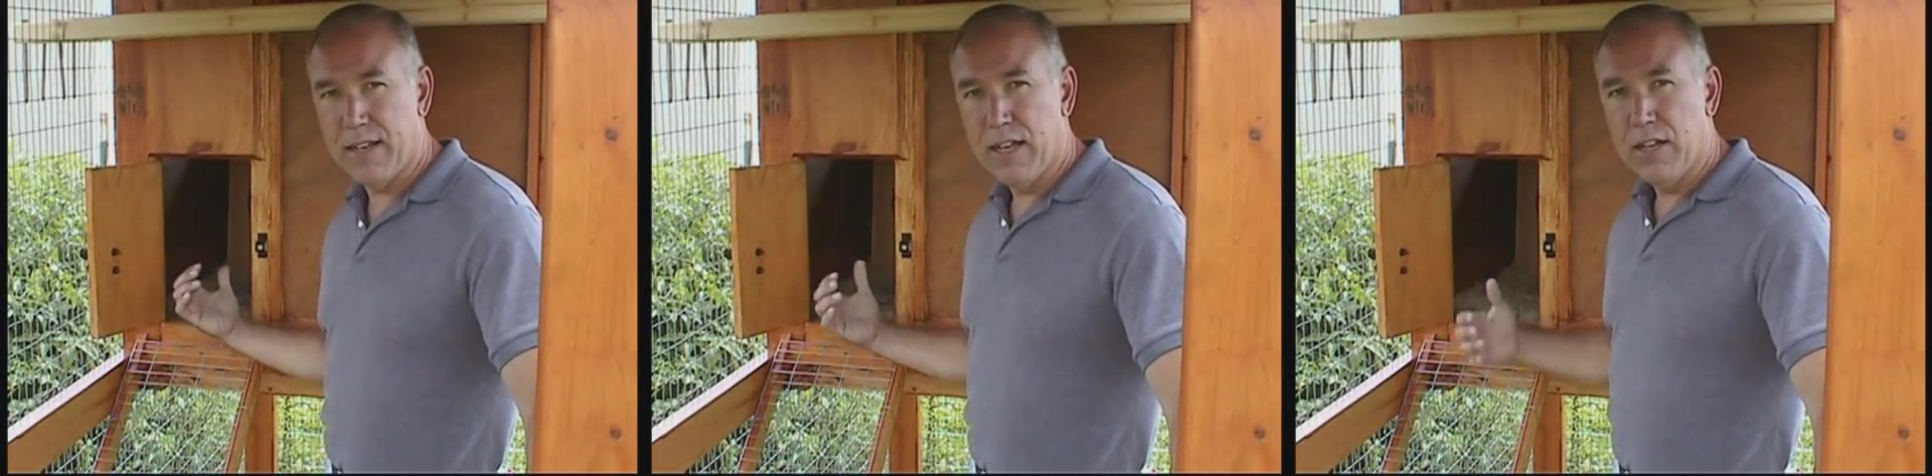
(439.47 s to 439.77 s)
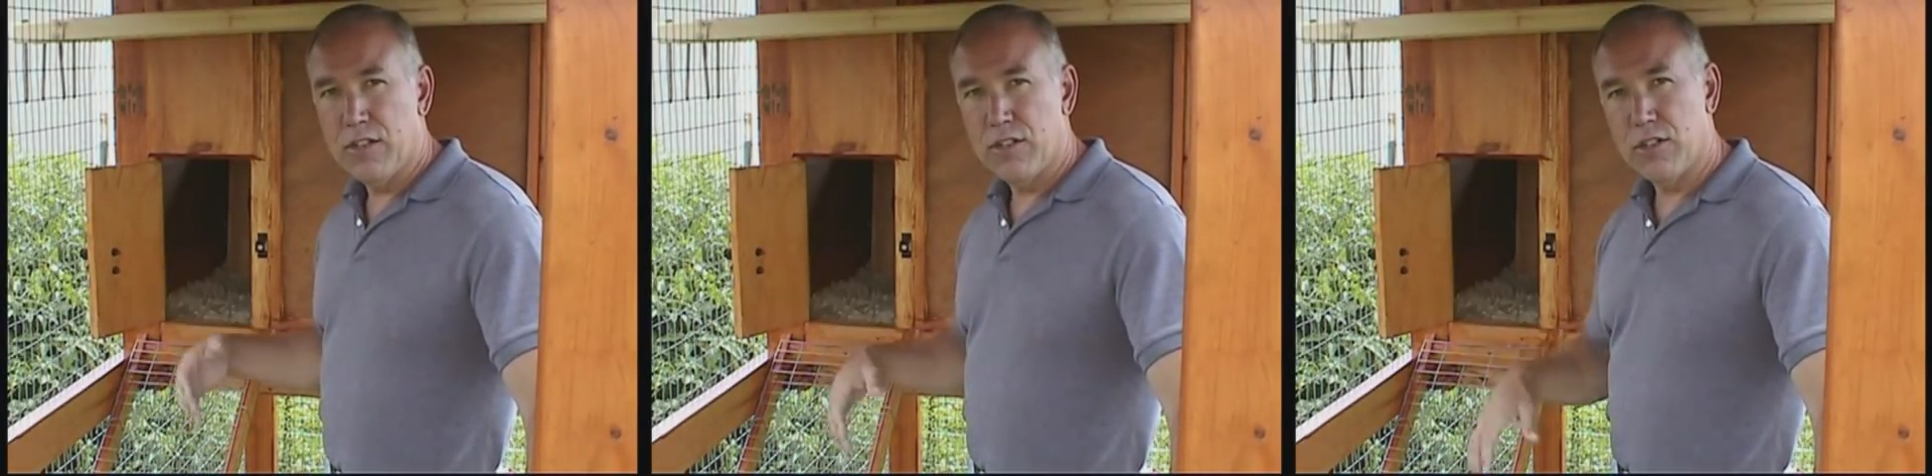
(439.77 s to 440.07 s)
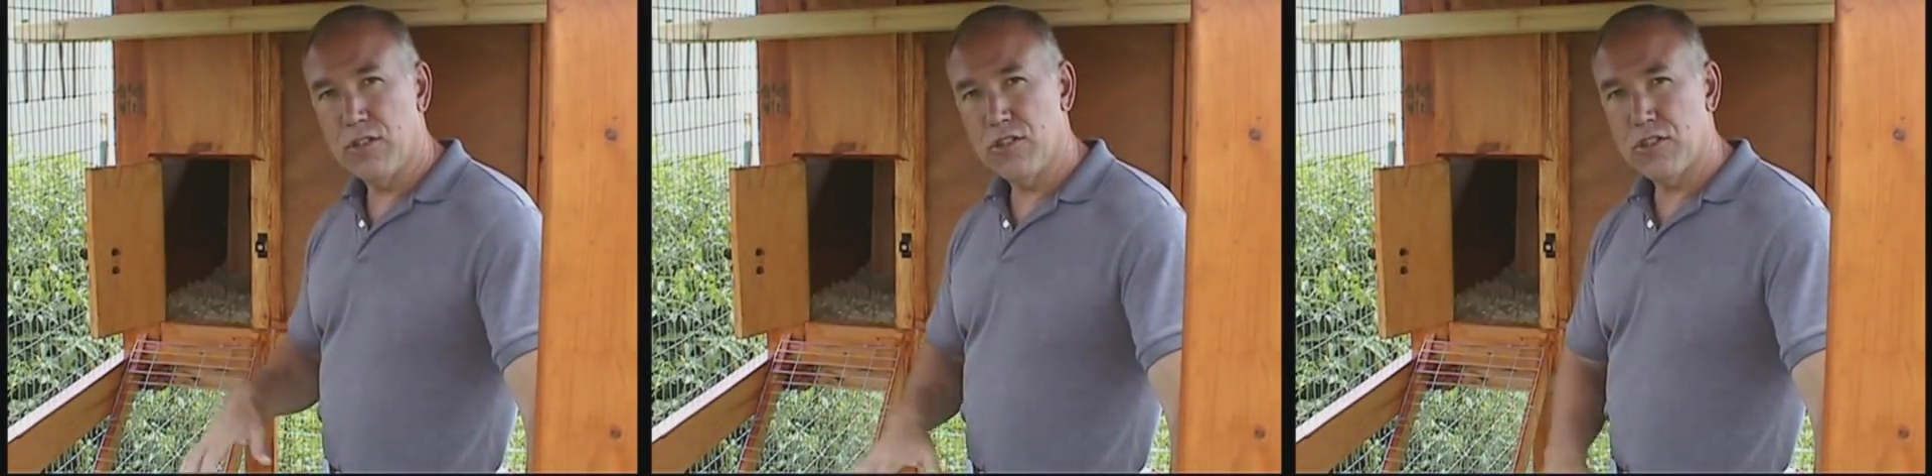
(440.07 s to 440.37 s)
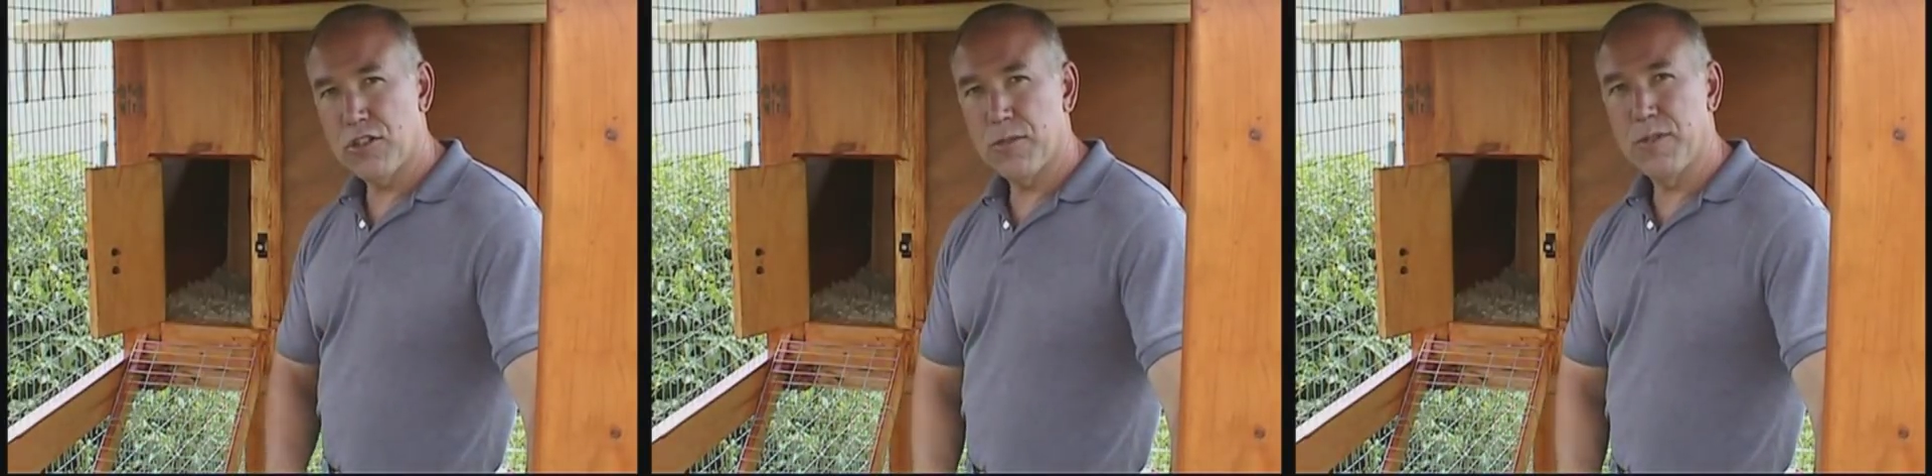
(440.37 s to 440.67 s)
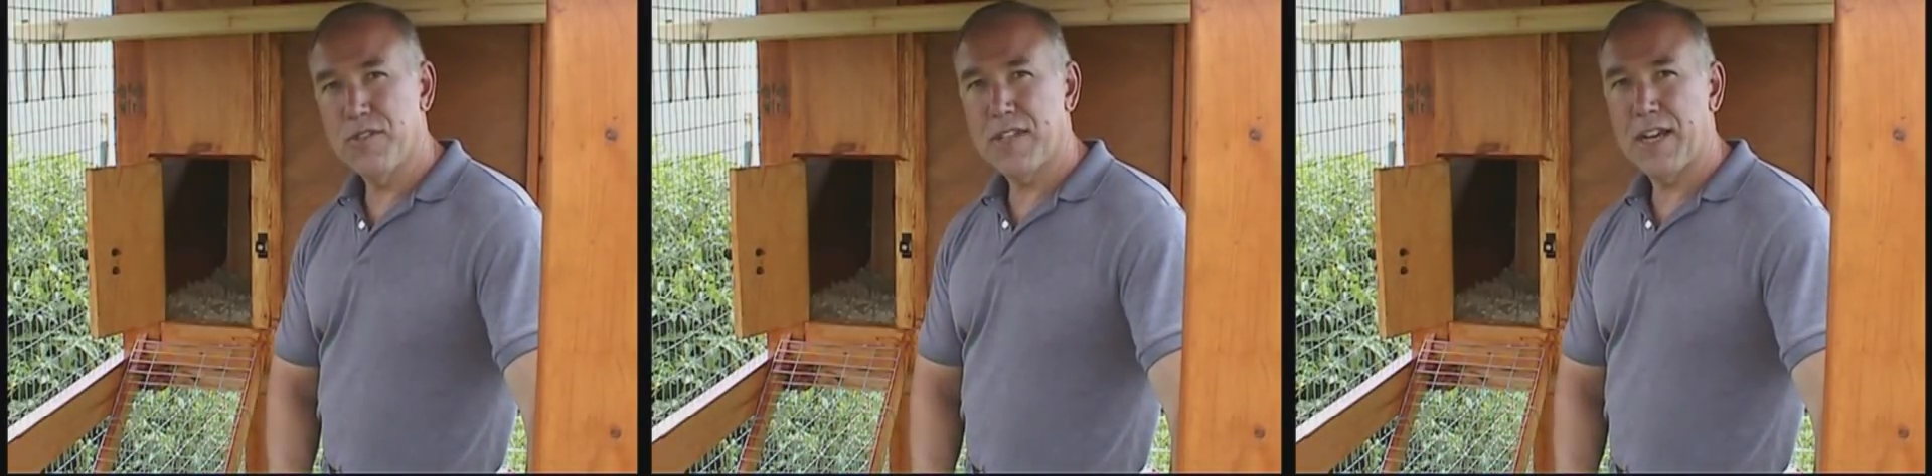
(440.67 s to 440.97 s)
Don't just turn them loose
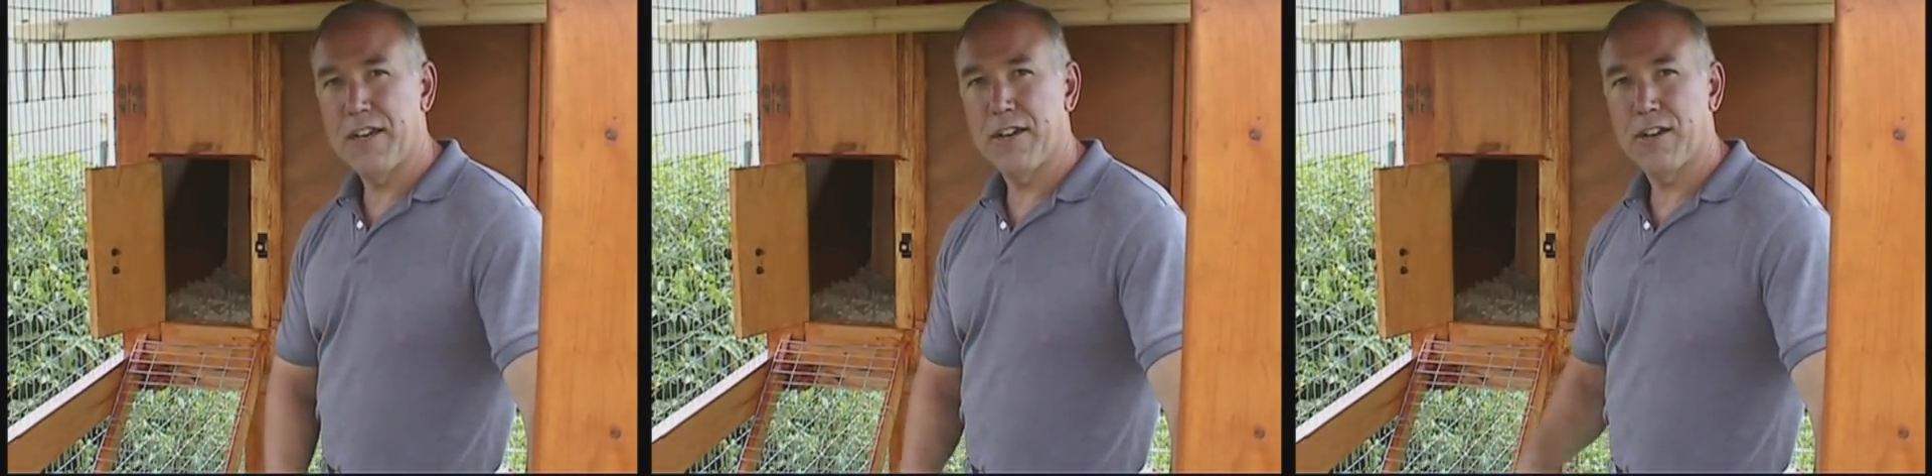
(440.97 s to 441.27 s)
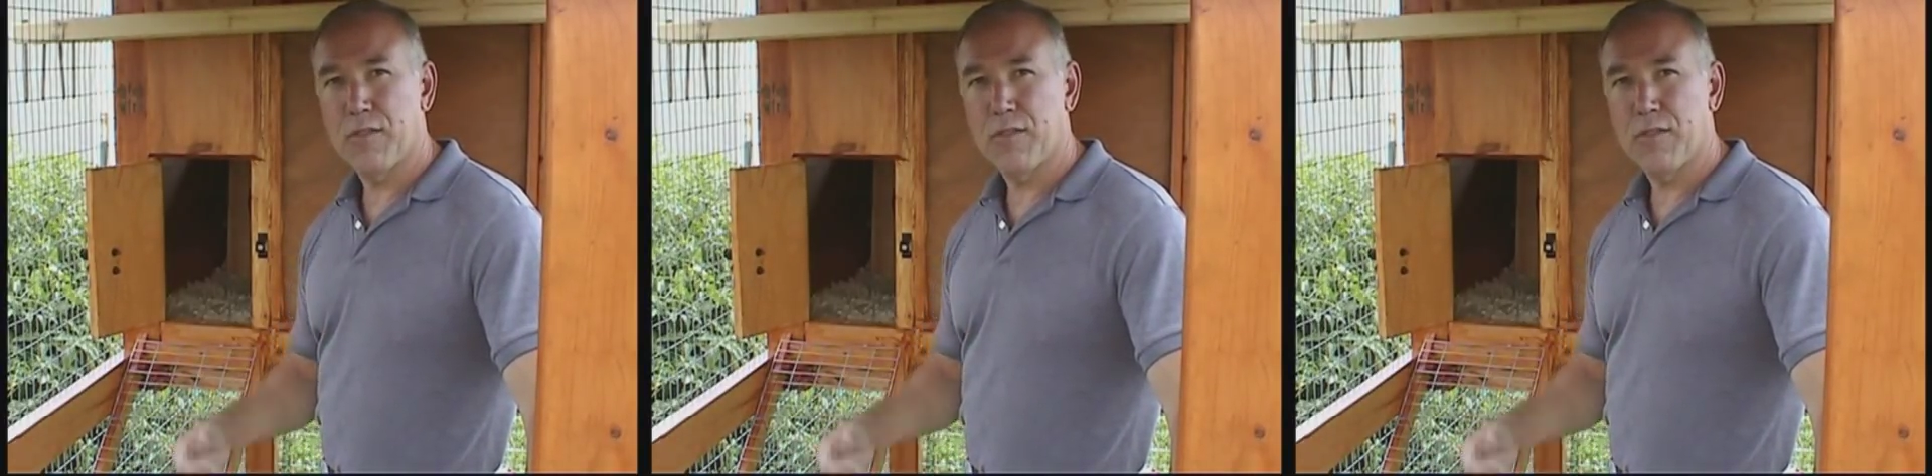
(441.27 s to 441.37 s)
out here, expect